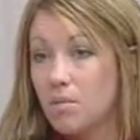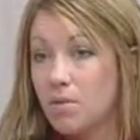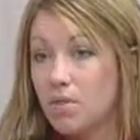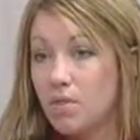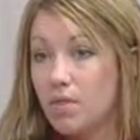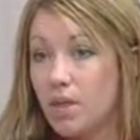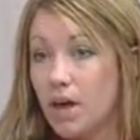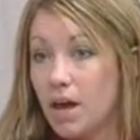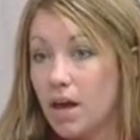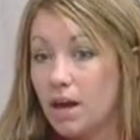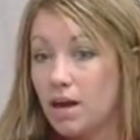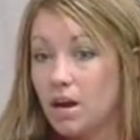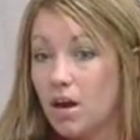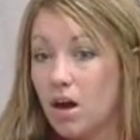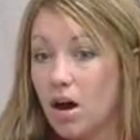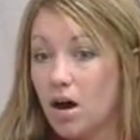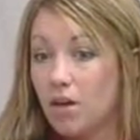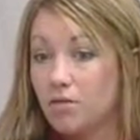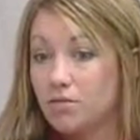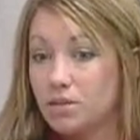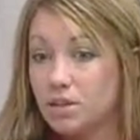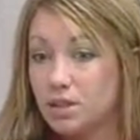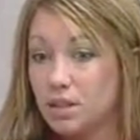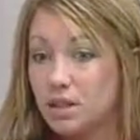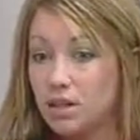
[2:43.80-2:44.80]
That
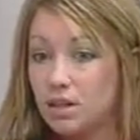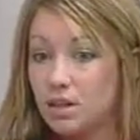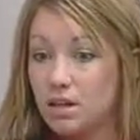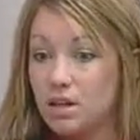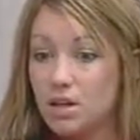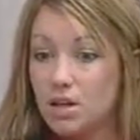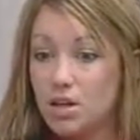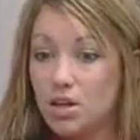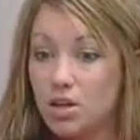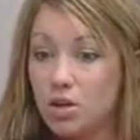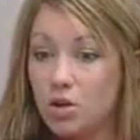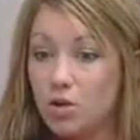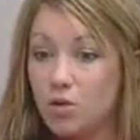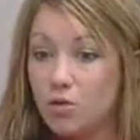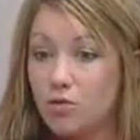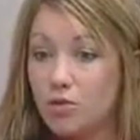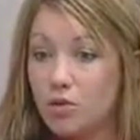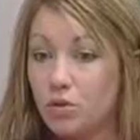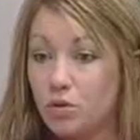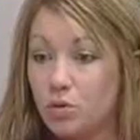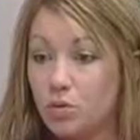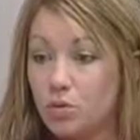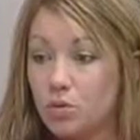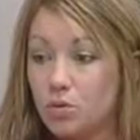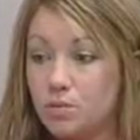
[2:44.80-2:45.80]
often, if
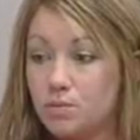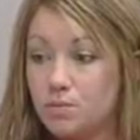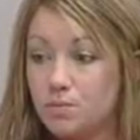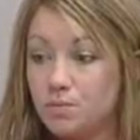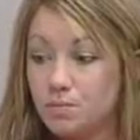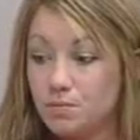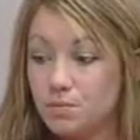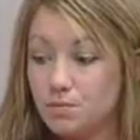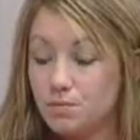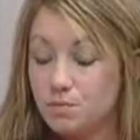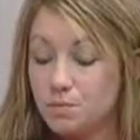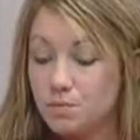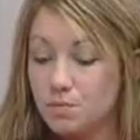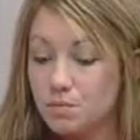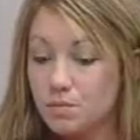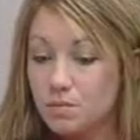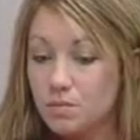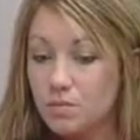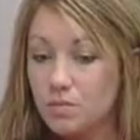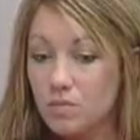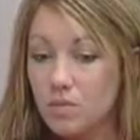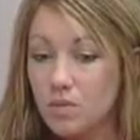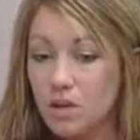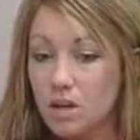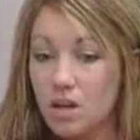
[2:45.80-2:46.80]
you
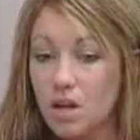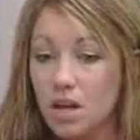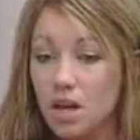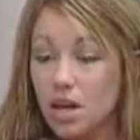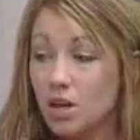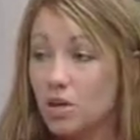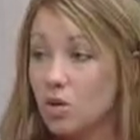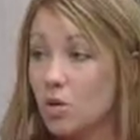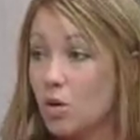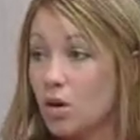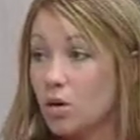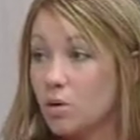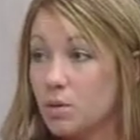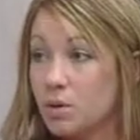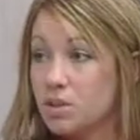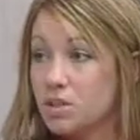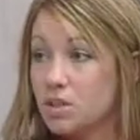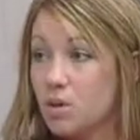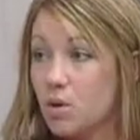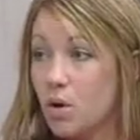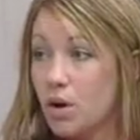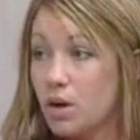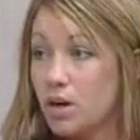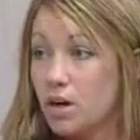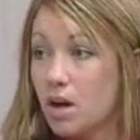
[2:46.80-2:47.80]
ignore what's
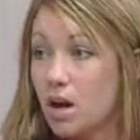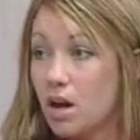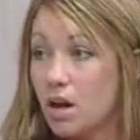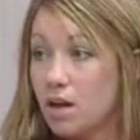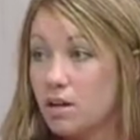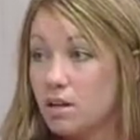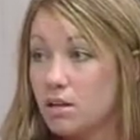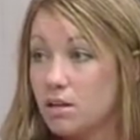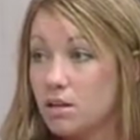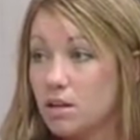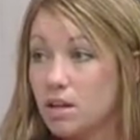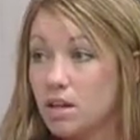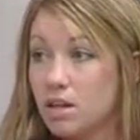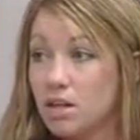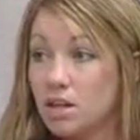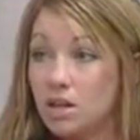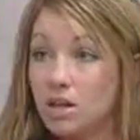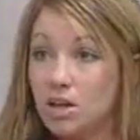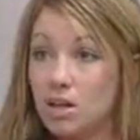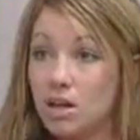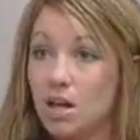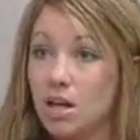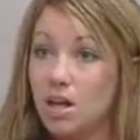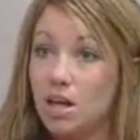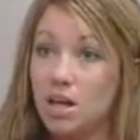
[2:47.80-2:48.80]
going on,
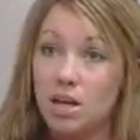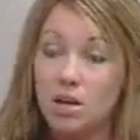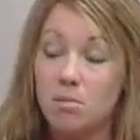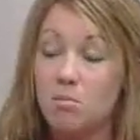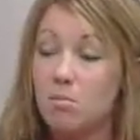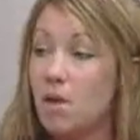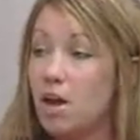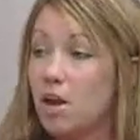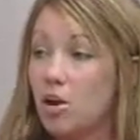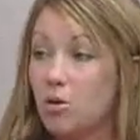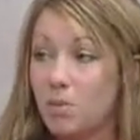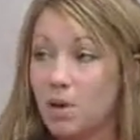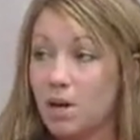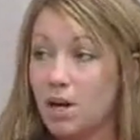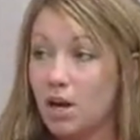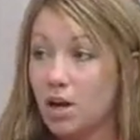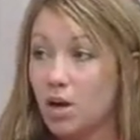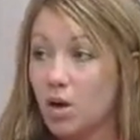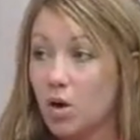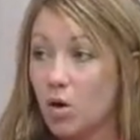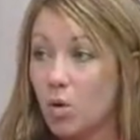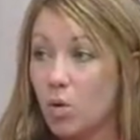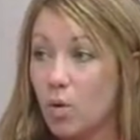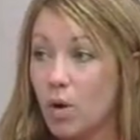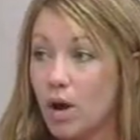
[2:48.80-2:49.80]
it may or may not
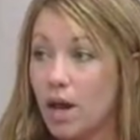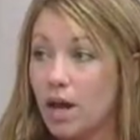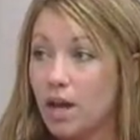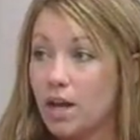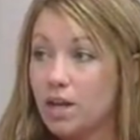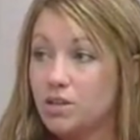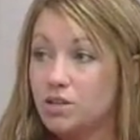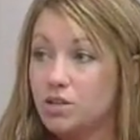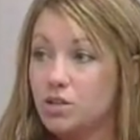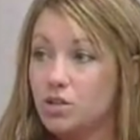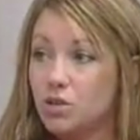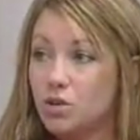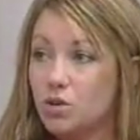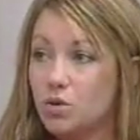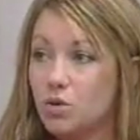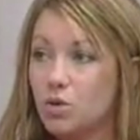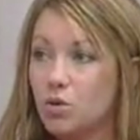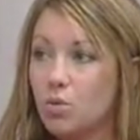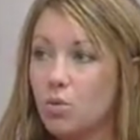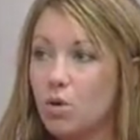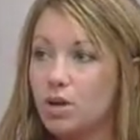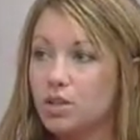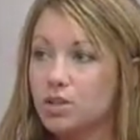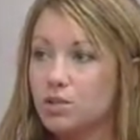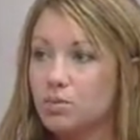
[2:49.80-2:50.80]
go away, and so
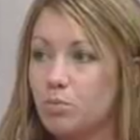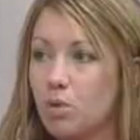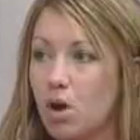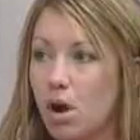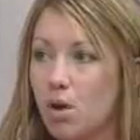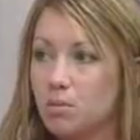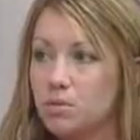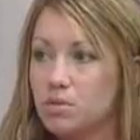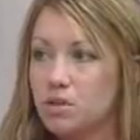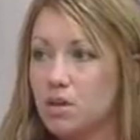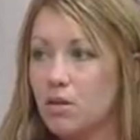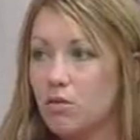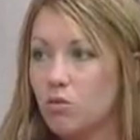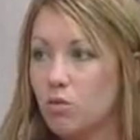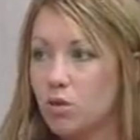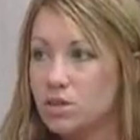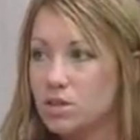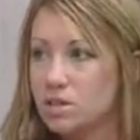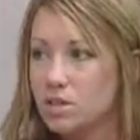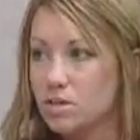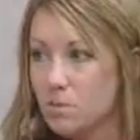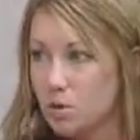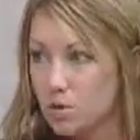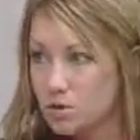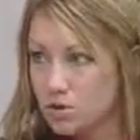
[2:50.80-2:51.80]
you want to problem solve what's
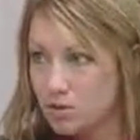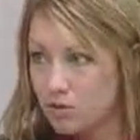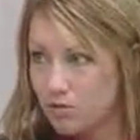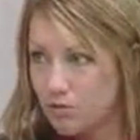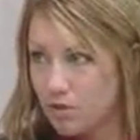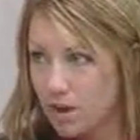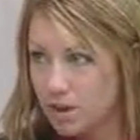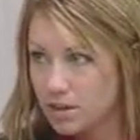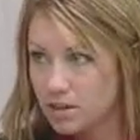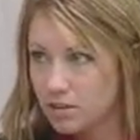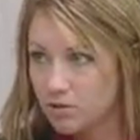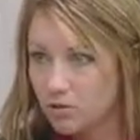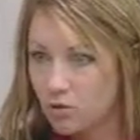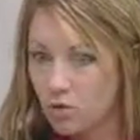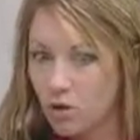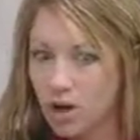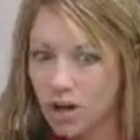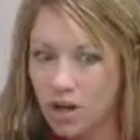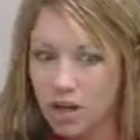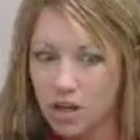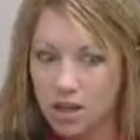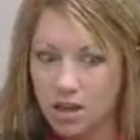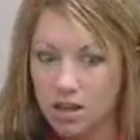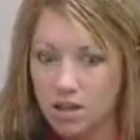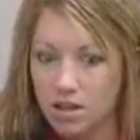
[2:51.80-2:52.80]
the most effective
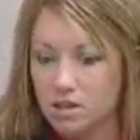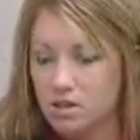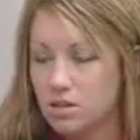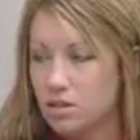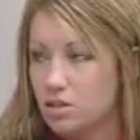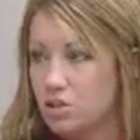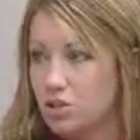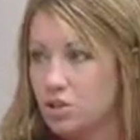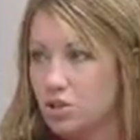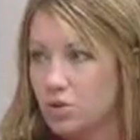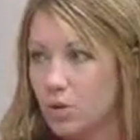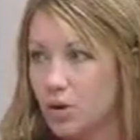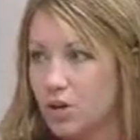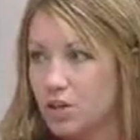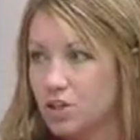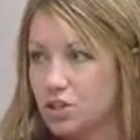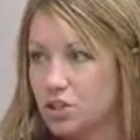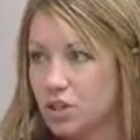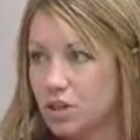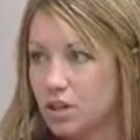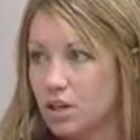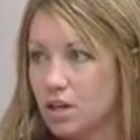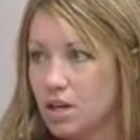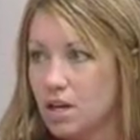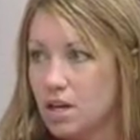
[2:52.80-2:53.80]
way in this
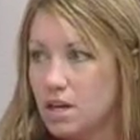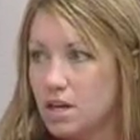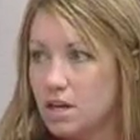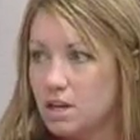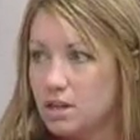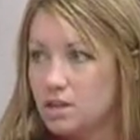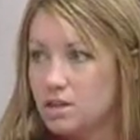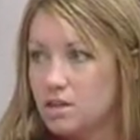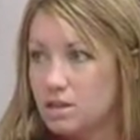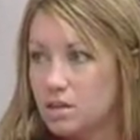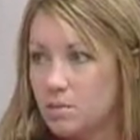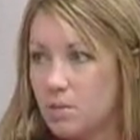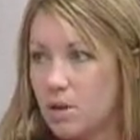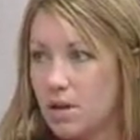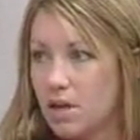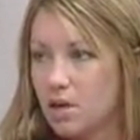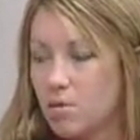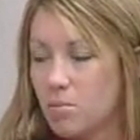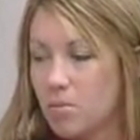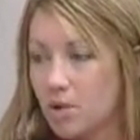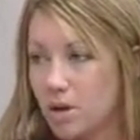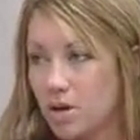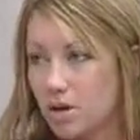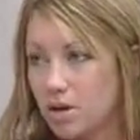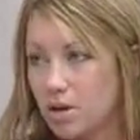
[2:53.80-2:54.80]
situation to make
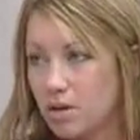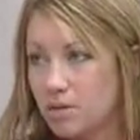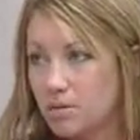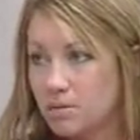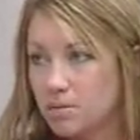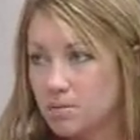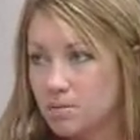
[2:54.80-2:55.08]
it better.